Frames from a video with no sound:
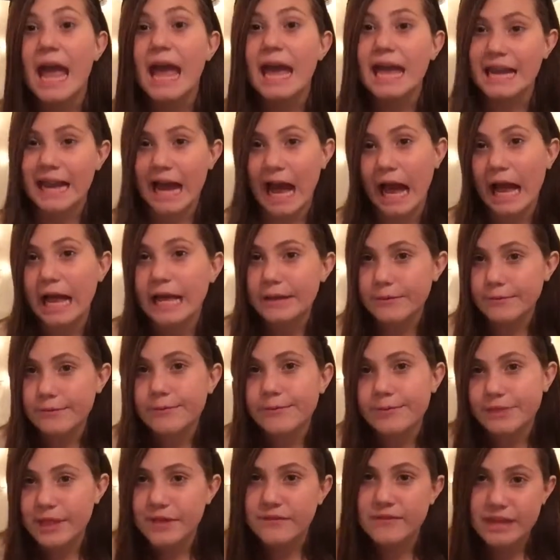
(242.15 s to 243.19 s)
And I
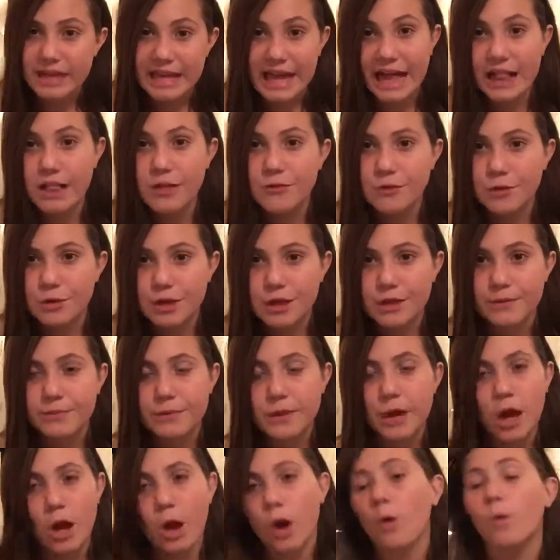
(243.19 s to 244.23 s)
live in California.
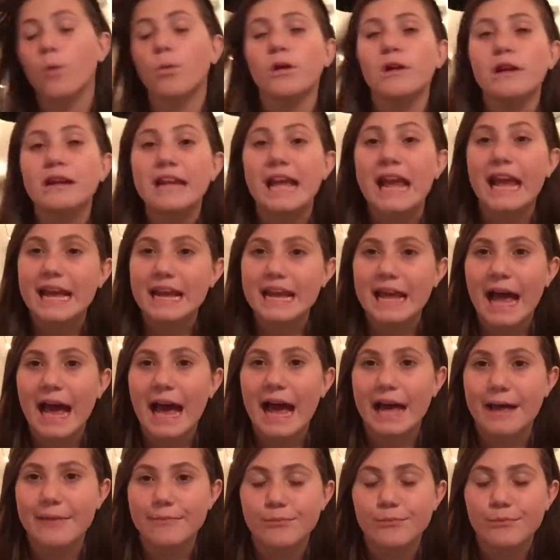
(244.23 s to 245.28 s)
We're in
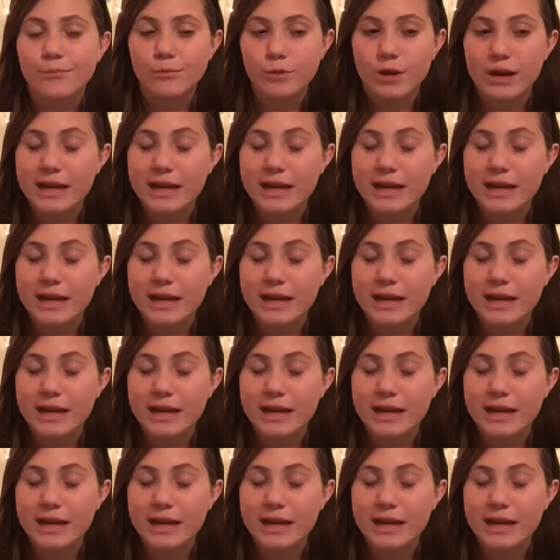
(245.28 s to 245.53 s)
Anaheim